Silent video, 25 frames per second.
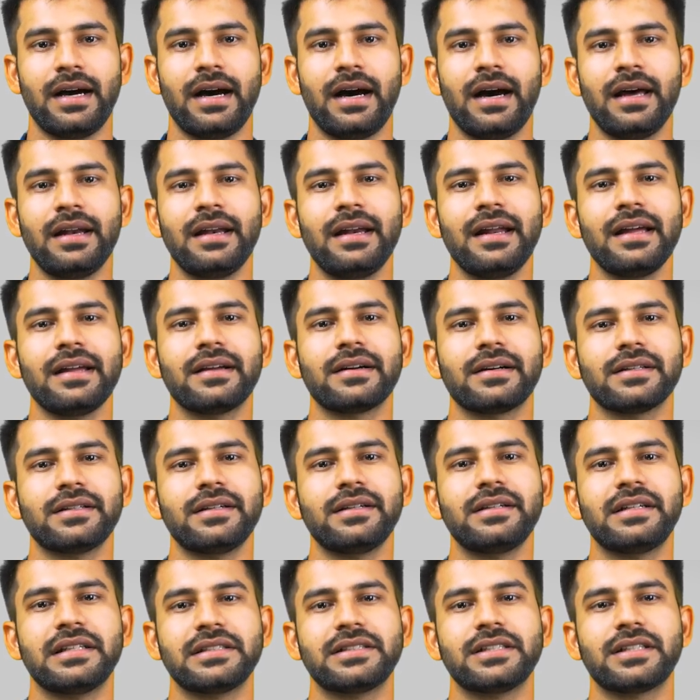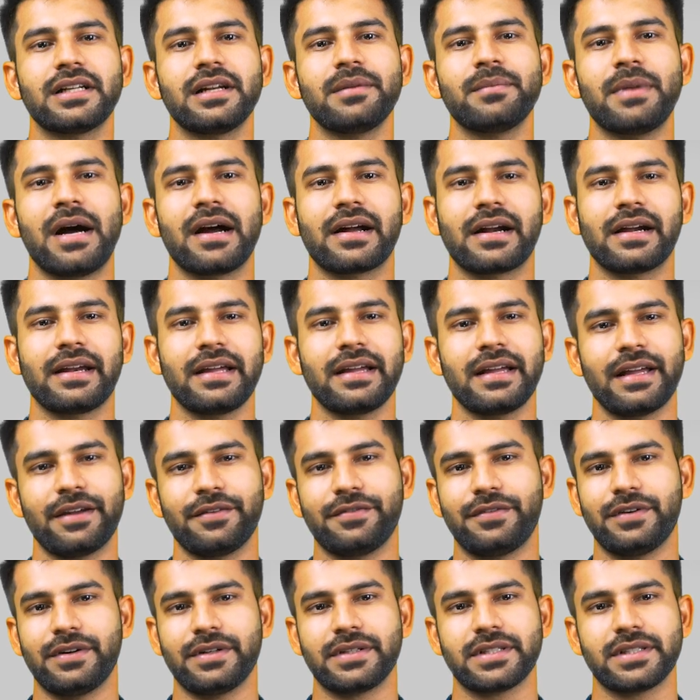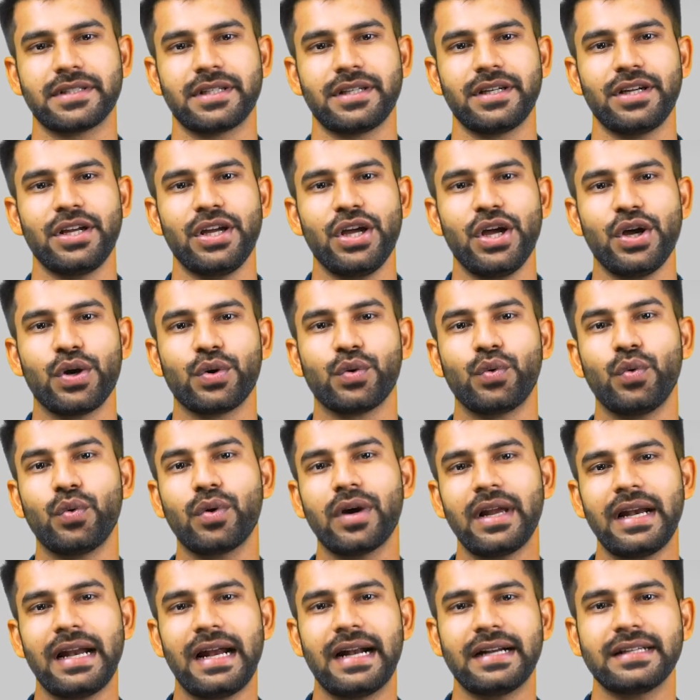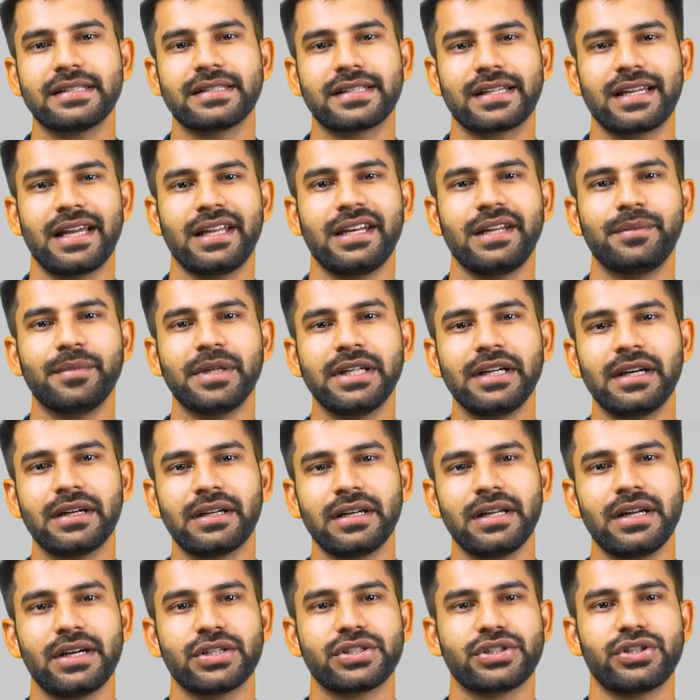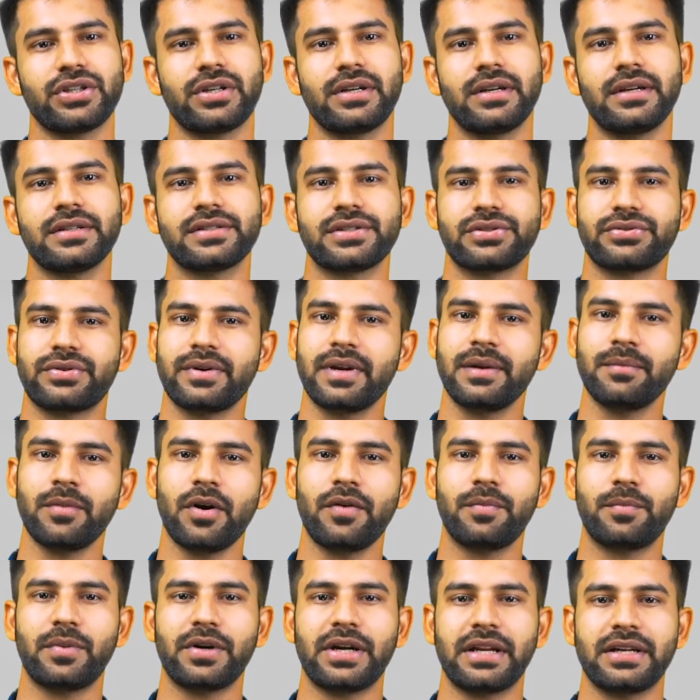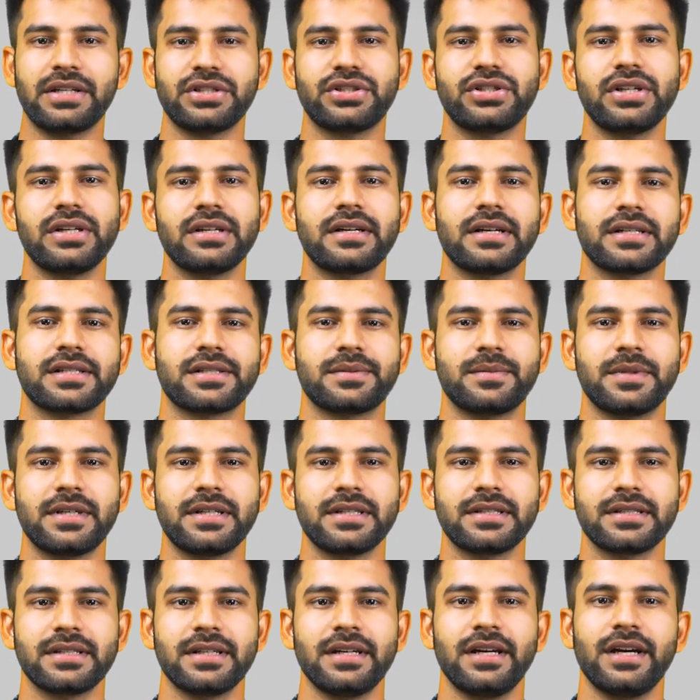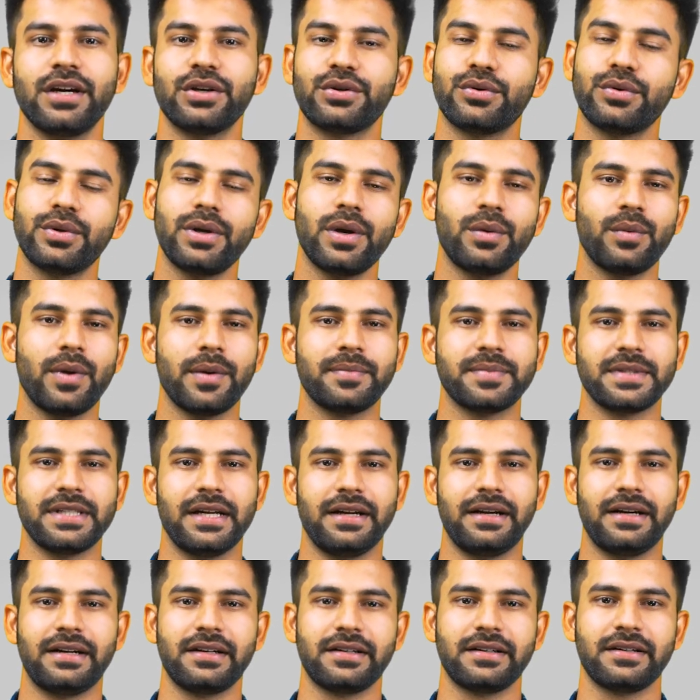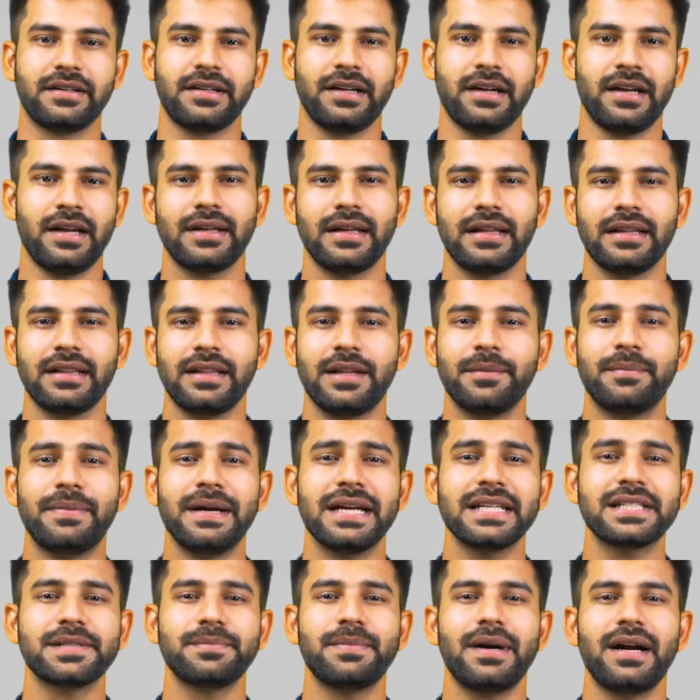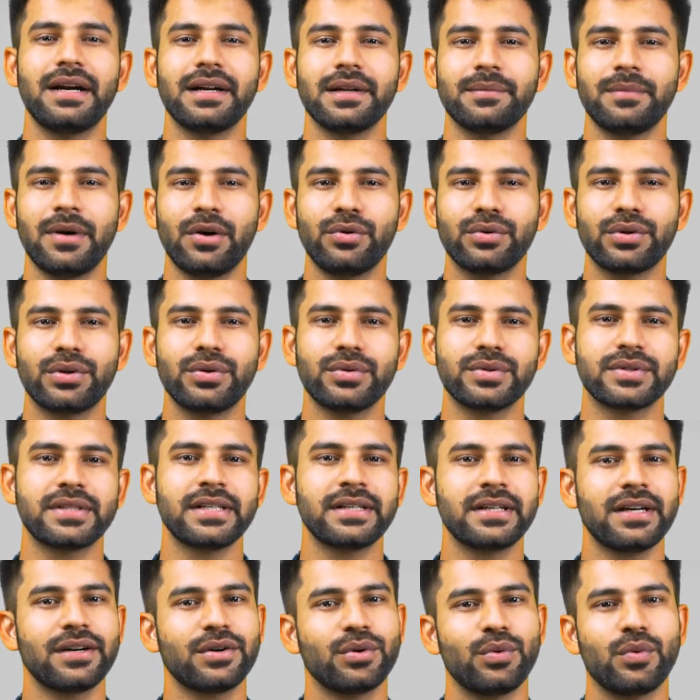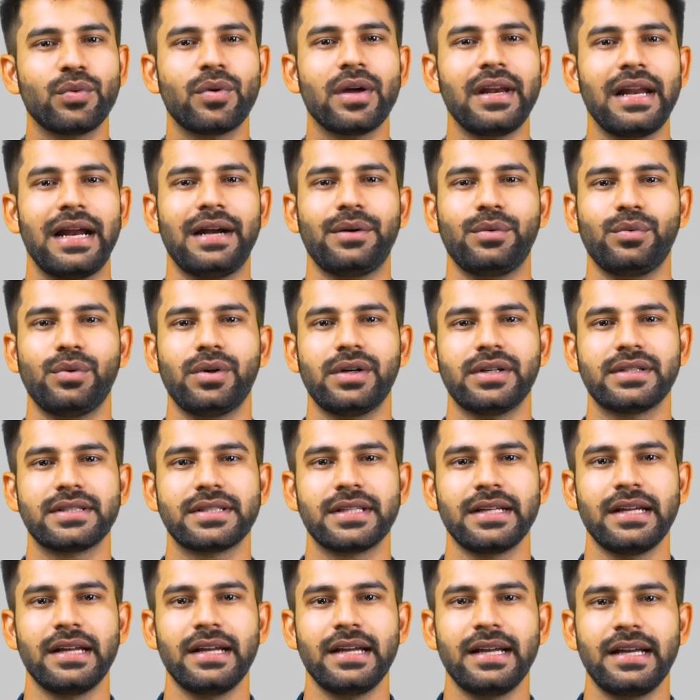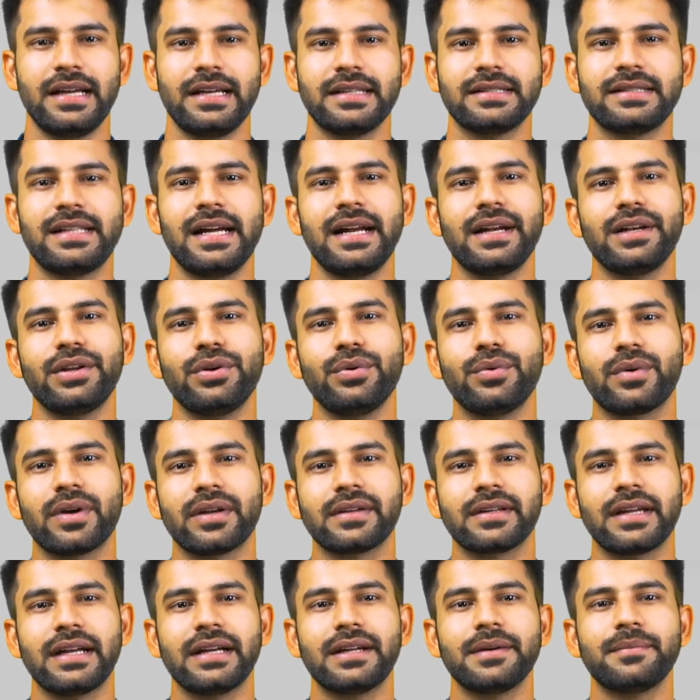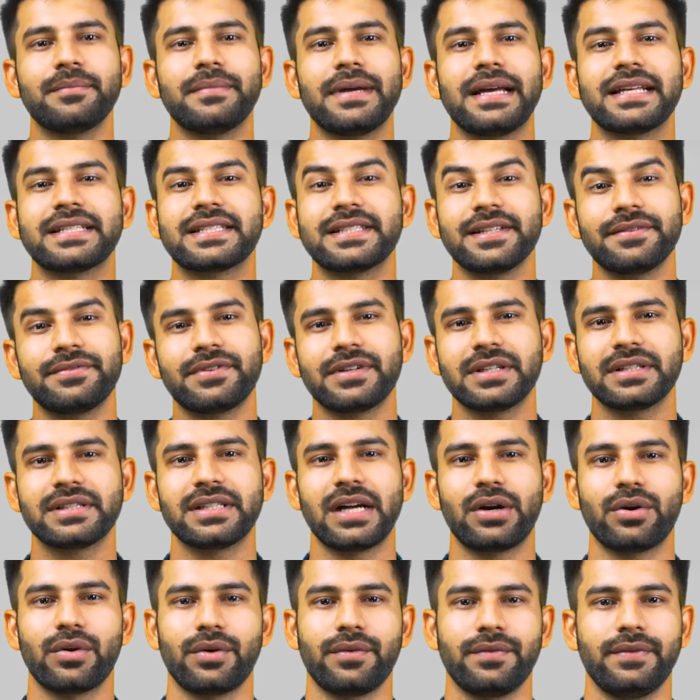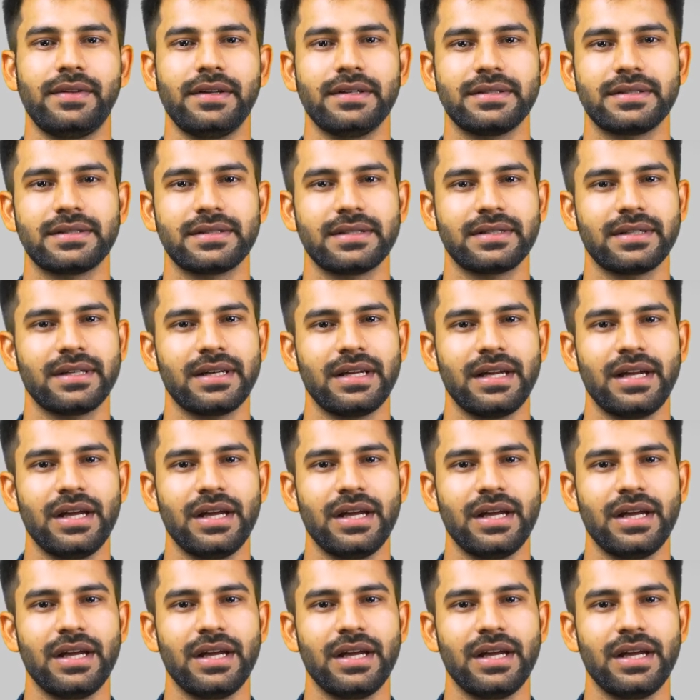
Unlike other digital marketing efforts, Google Ads can immediately usher a stream of potential customers to your website. The best part about using a Google AdWords is that you can get a massive reach out of this.